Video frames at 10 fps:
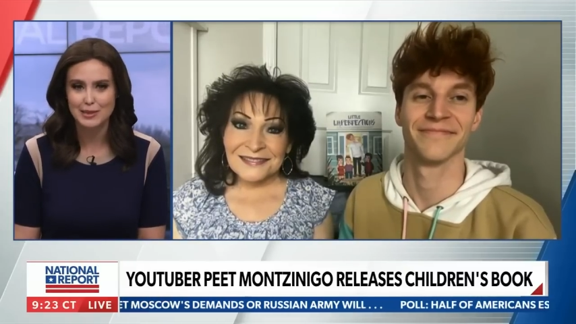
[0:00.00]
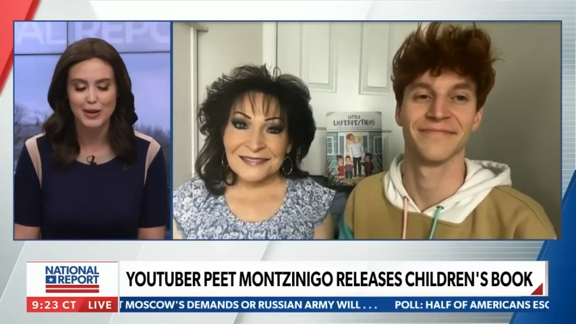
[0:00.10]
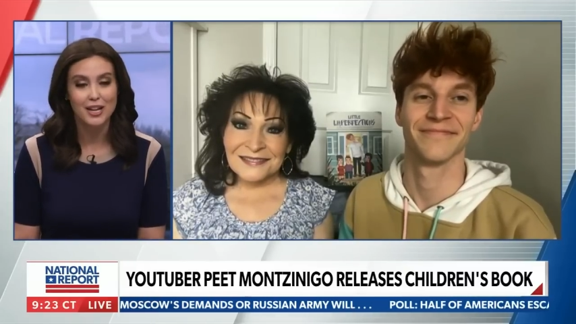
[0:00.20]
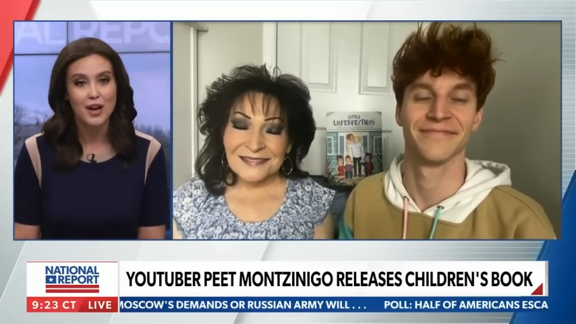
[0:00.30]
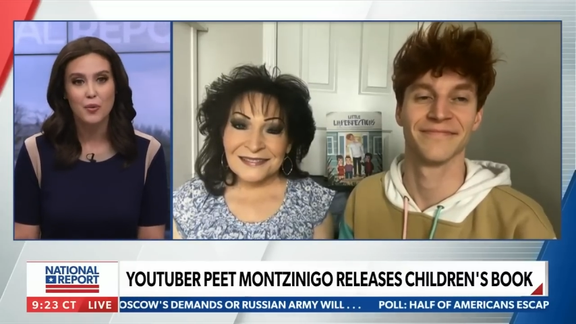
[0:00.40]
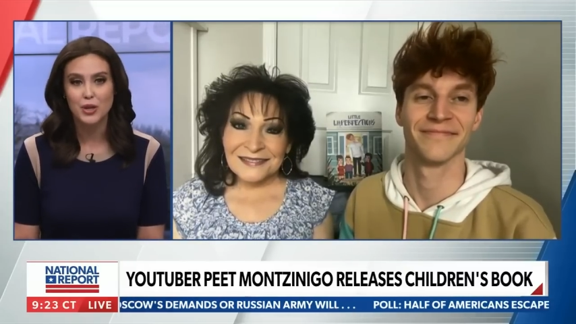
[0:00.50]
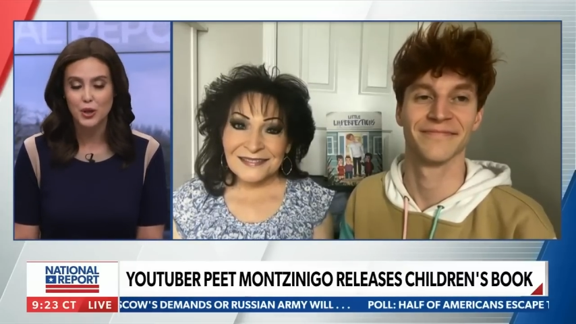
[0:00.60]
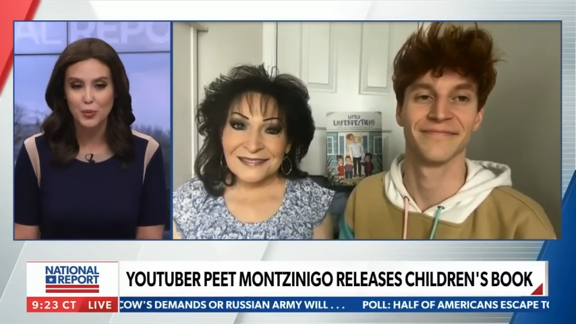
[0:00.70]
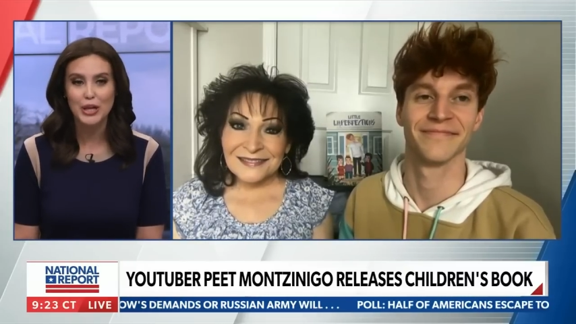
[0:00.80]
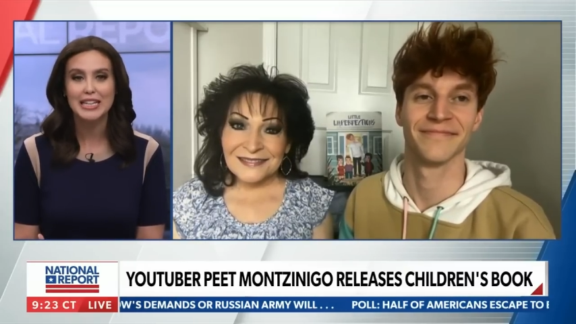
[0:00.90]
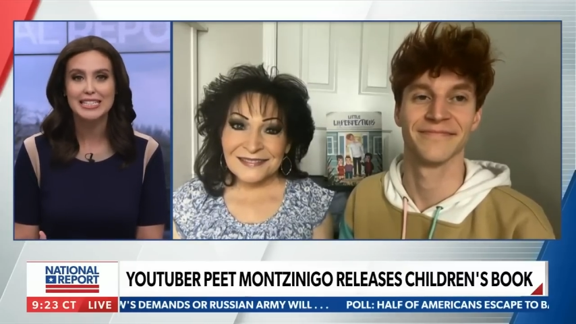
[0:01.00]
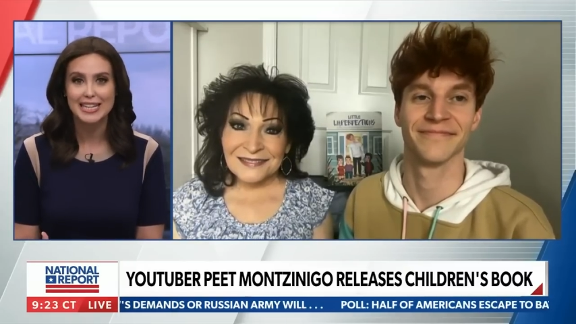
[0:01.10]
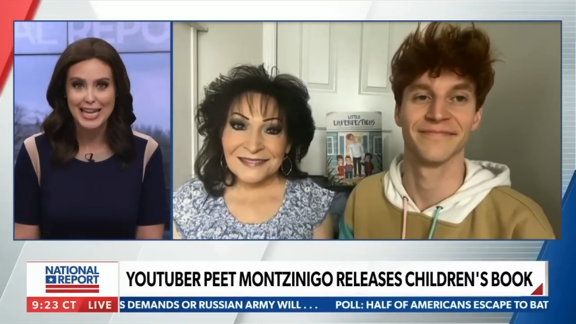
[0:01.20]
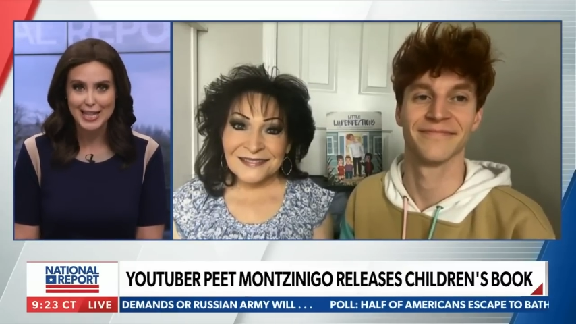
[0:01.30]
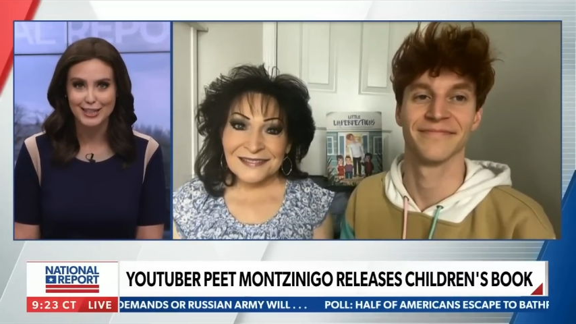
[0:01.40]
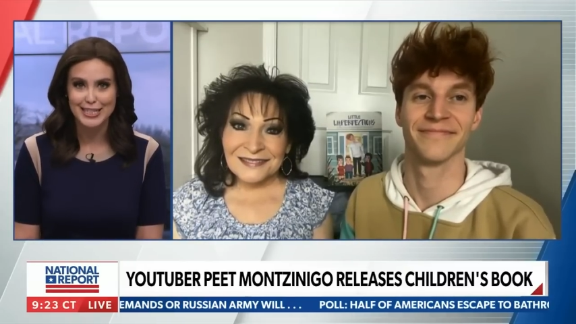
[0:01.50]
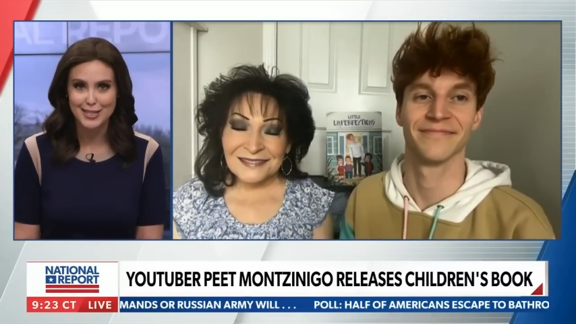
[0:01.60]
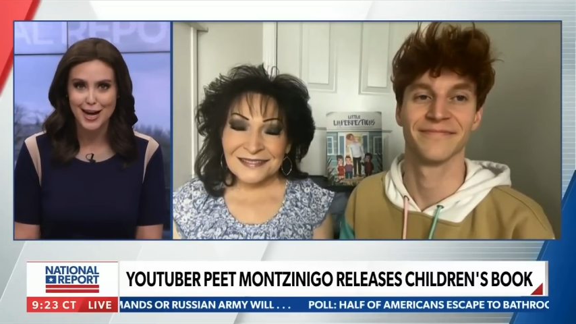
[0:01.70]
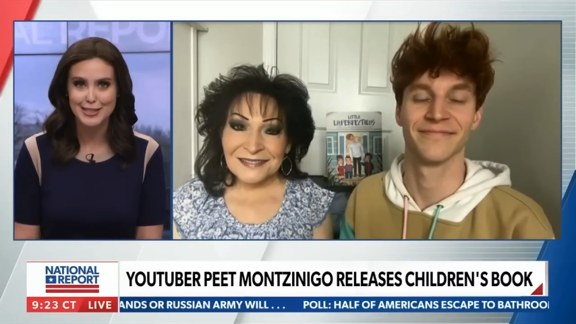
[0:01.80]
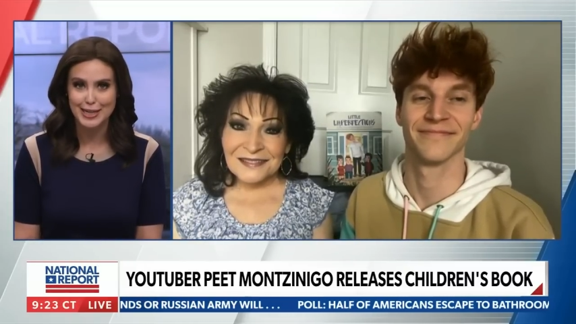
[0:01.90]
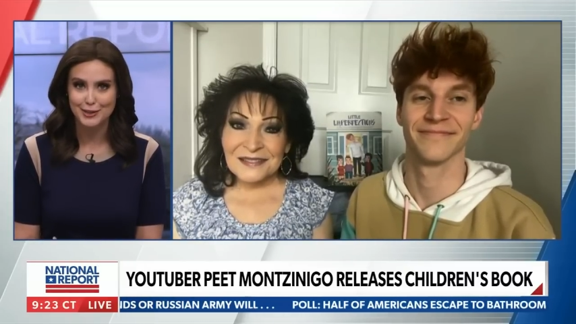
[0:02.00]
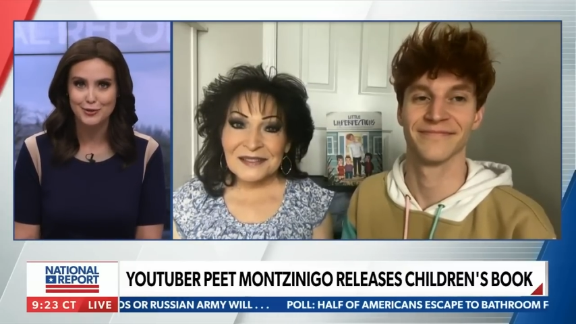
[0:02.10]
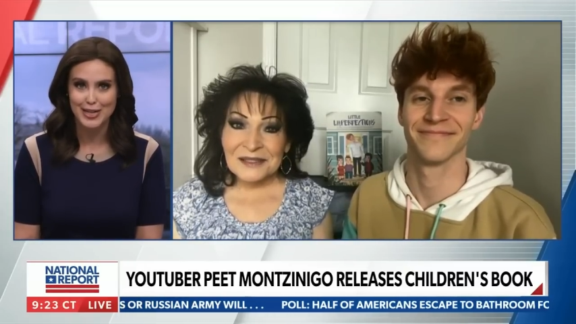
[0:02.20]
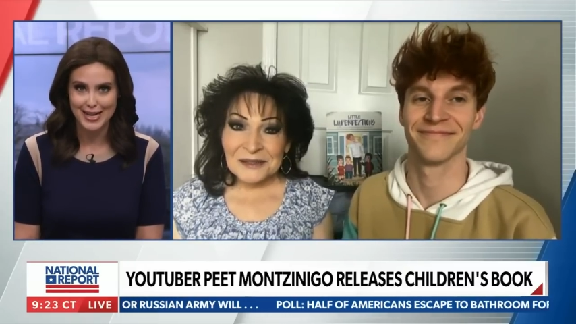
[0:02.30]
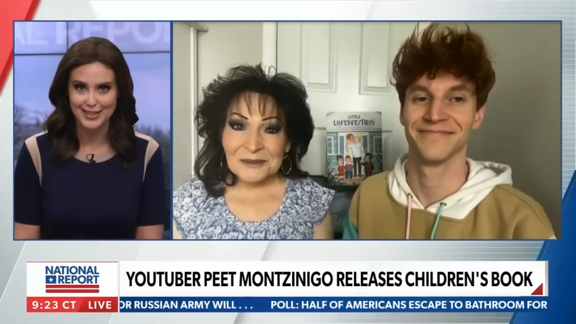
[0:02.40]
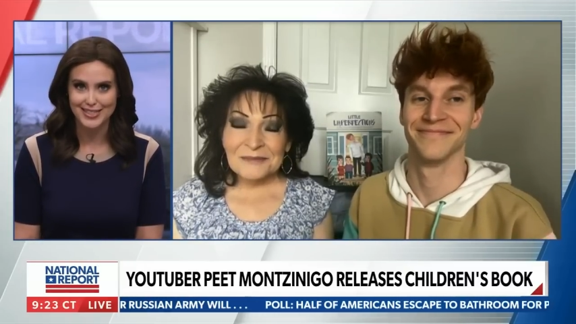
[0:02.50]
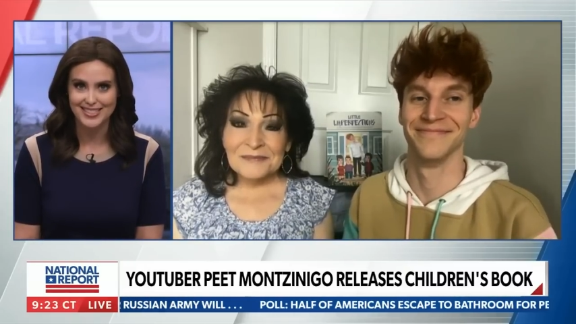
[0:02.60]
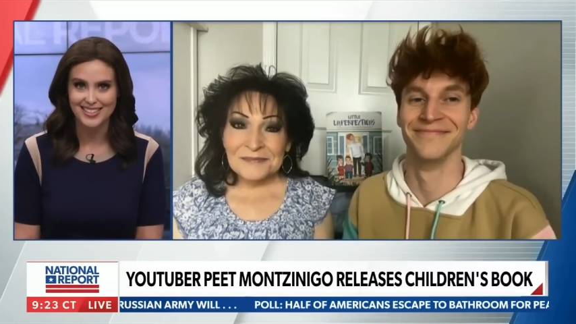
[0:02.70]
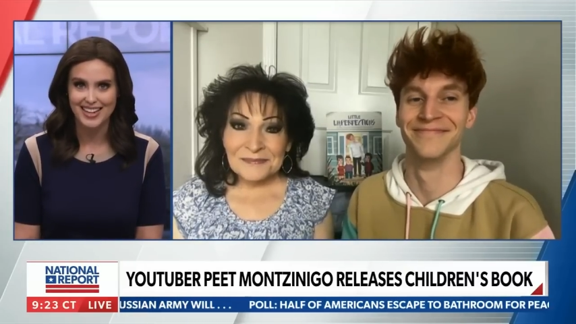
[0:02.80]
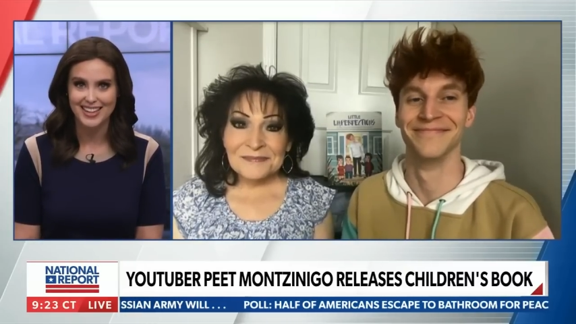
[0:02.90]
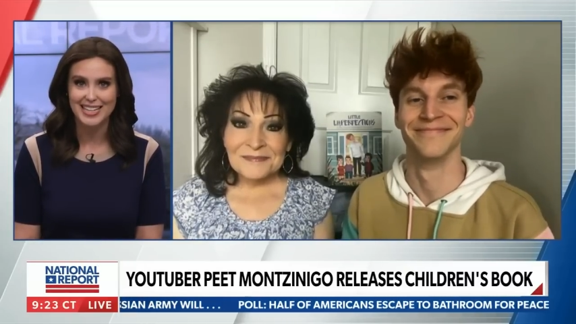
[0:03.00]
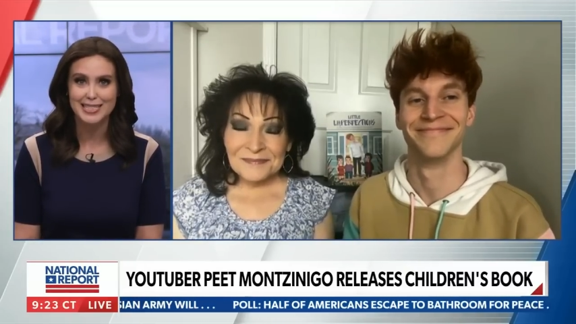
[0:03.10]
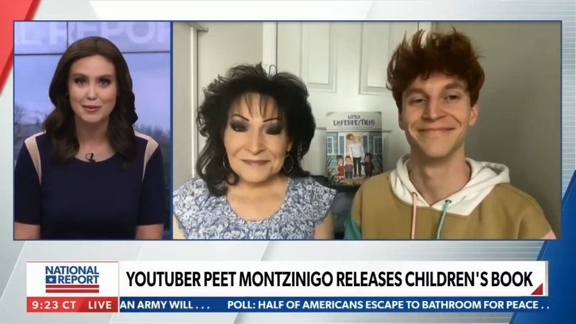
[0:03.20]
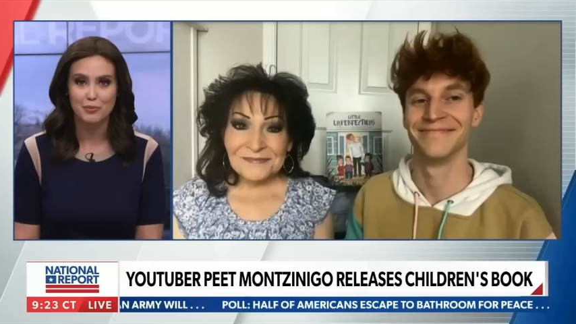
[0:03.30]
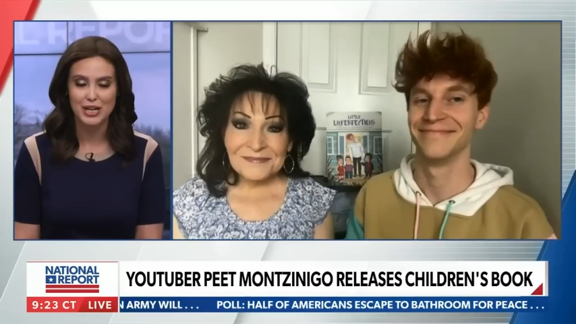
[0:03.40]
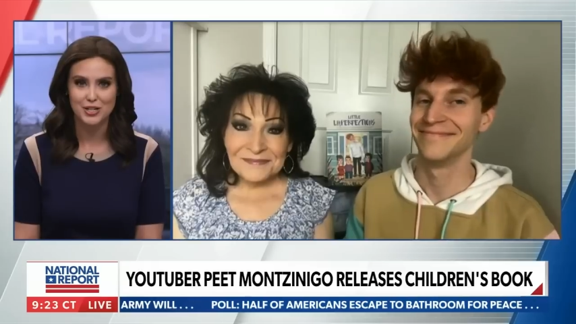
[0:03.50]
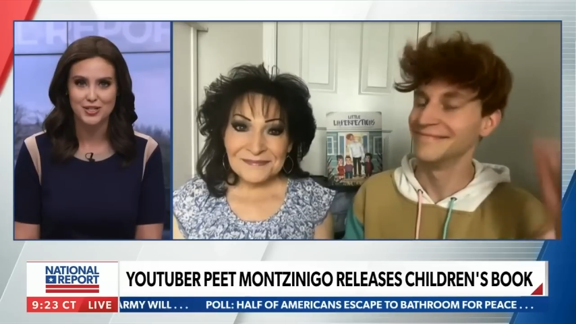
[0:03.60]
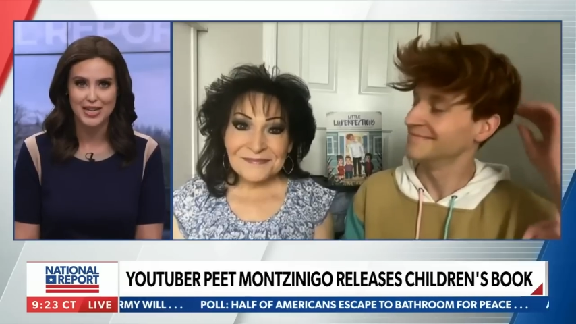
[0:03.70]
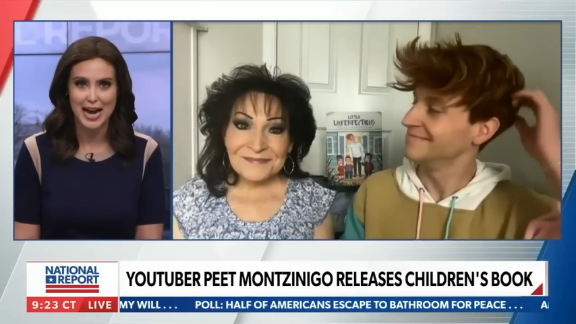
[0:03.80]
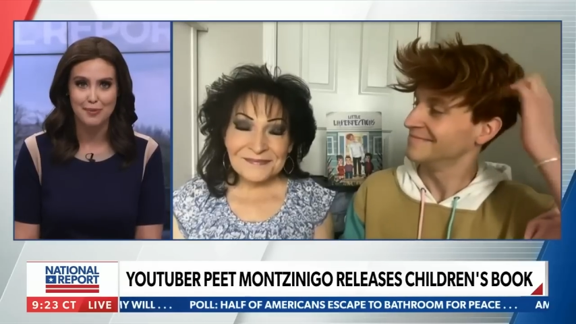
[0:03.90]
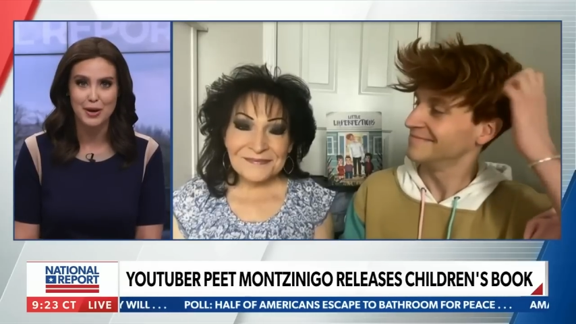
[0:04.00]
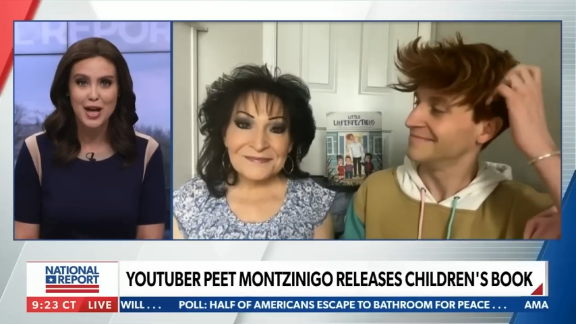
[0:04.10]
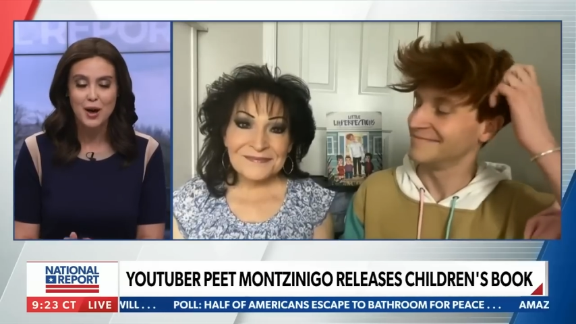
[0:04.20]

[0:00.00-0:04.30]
Speaker 1: But when you're working together as content creators, uh, that's some precious time.